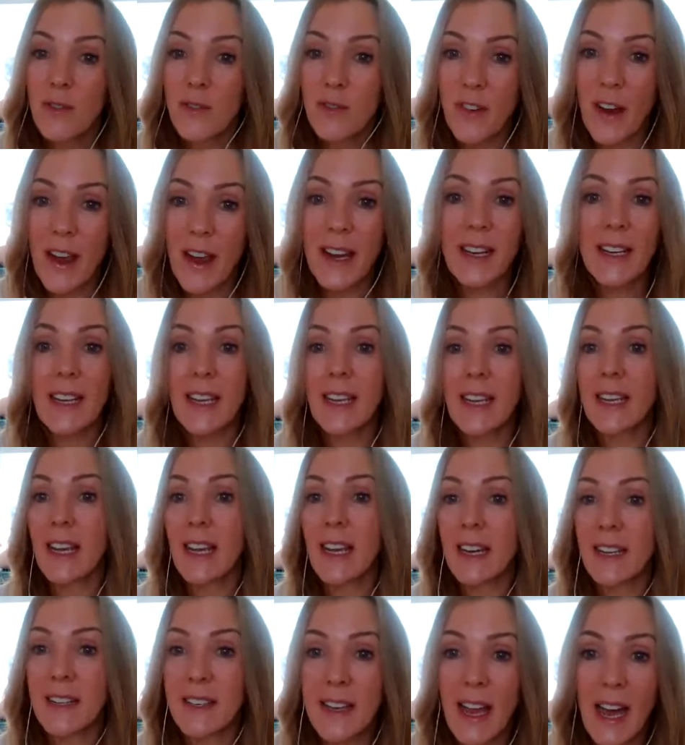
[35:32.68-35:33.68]
fighting,
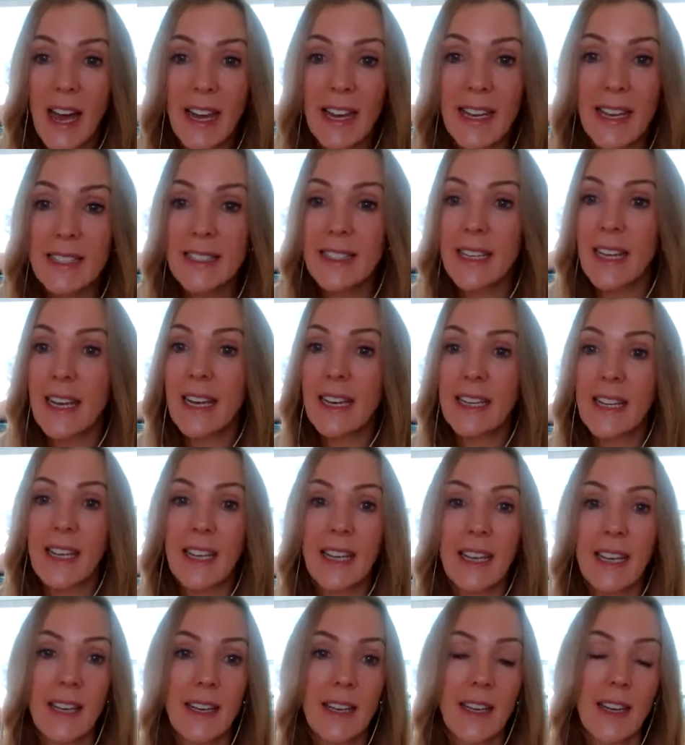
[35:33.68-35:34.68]

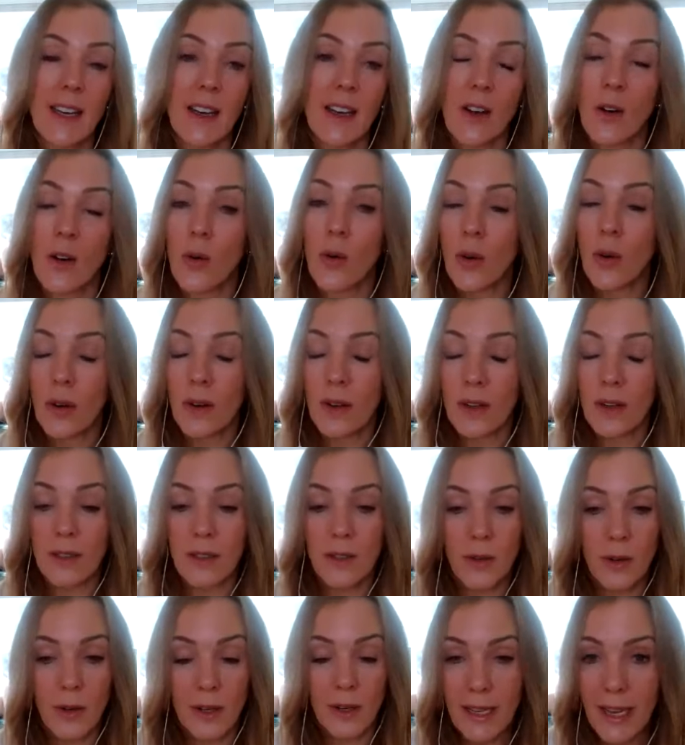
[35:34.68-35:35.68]
annihilating,
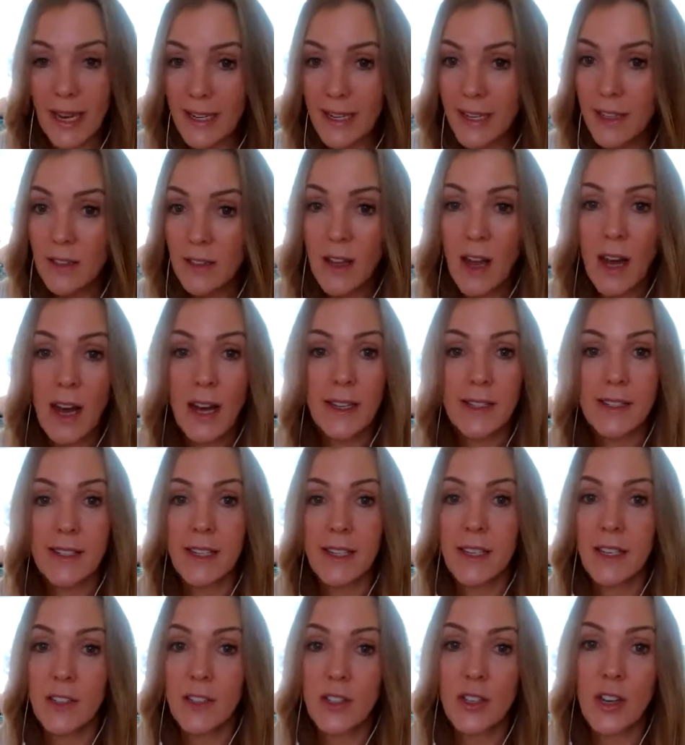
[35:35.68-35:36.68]
or getting lost
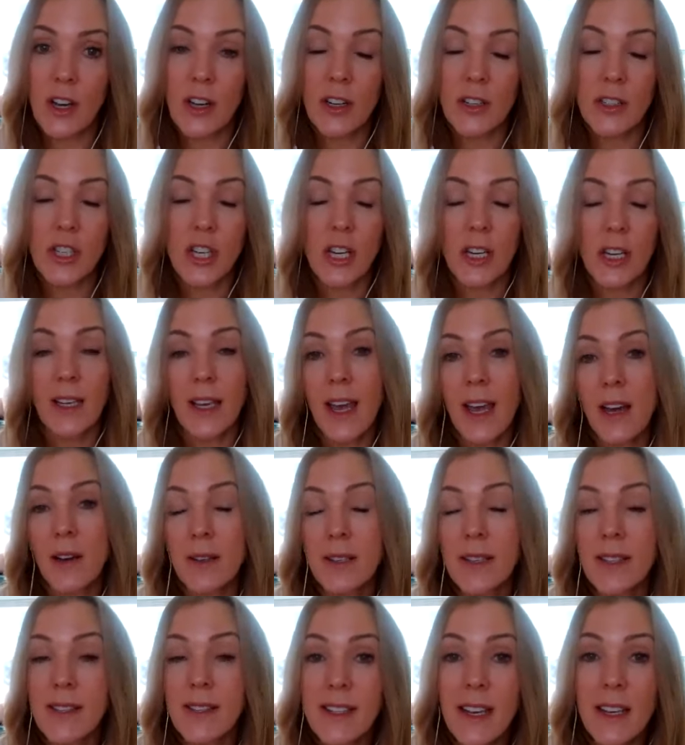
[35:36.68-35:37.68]
and indulging, how
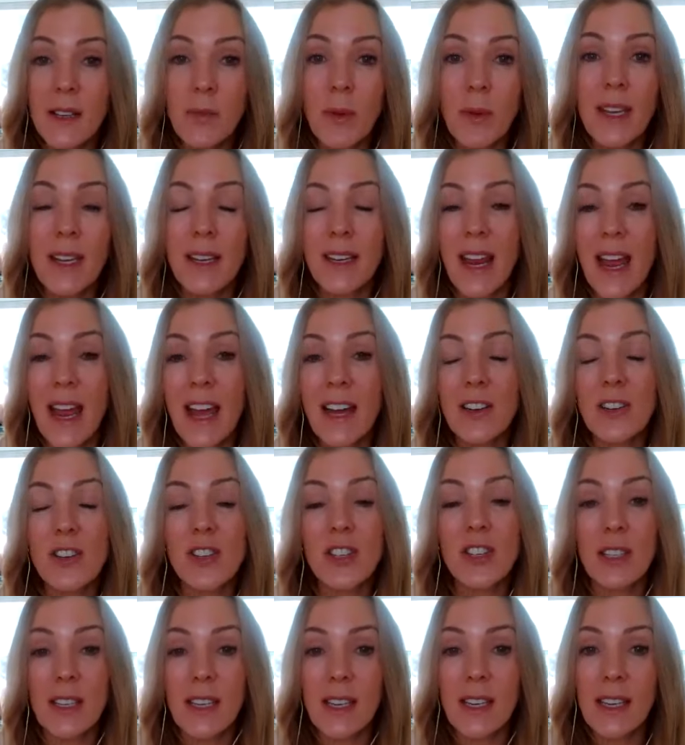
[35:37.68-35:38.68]
instead we can
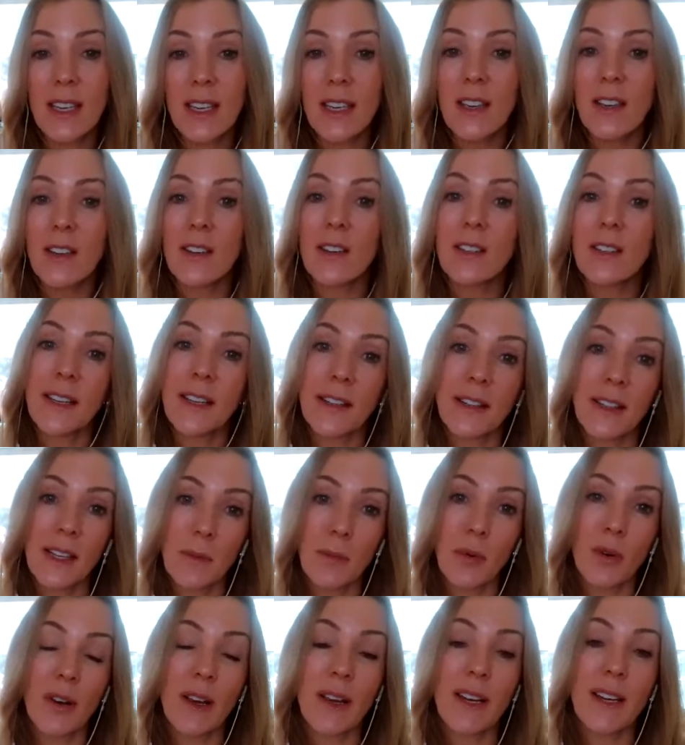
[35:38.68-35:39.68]
actually heal and
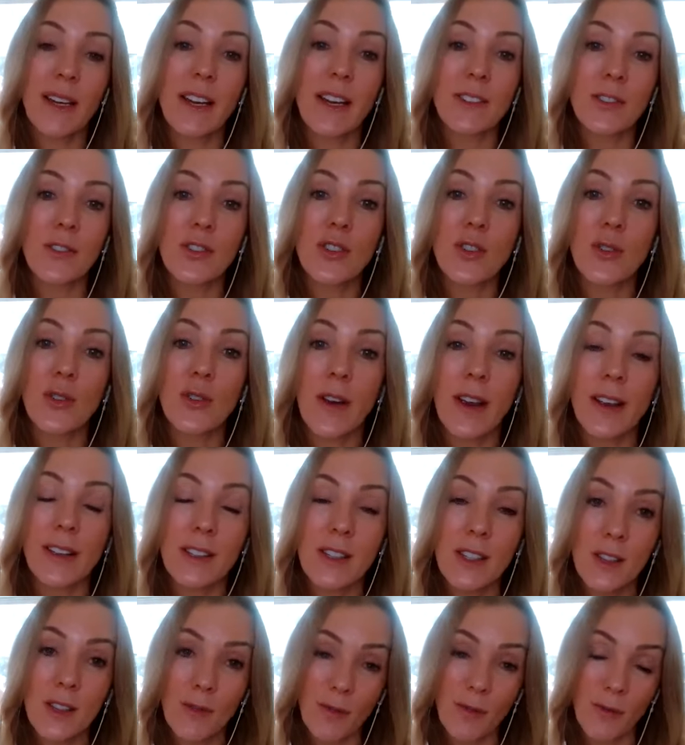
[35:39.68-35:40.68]
liberate and
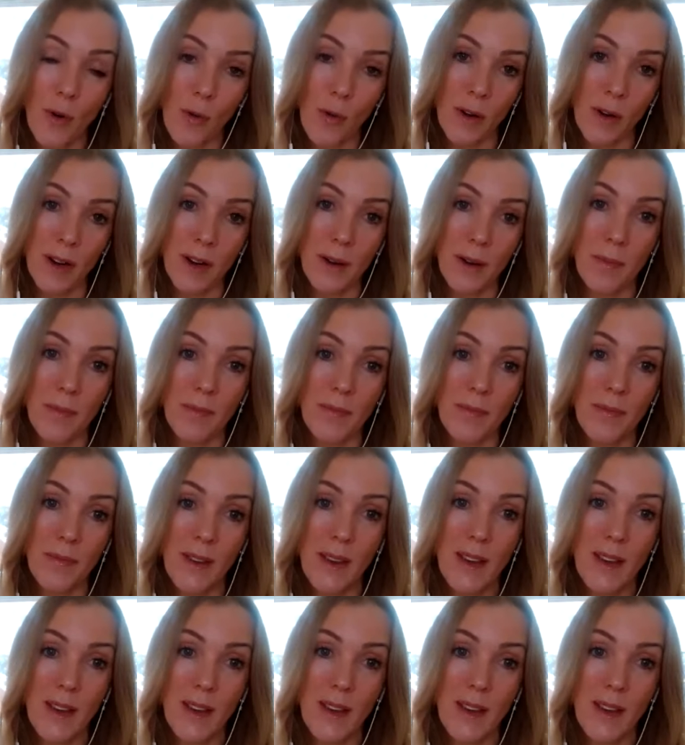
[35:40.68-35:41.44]
transform